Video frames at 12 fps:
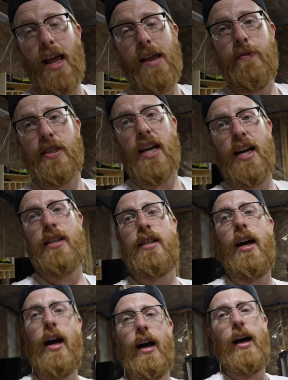Anyways, guys,
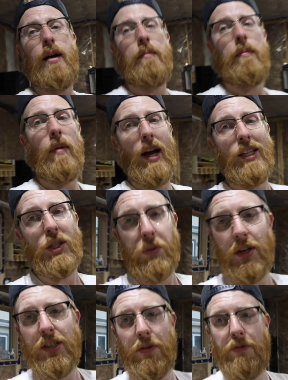um, I just
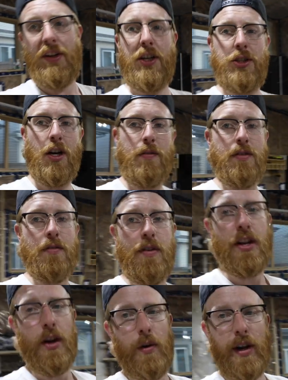wanted to finish off the video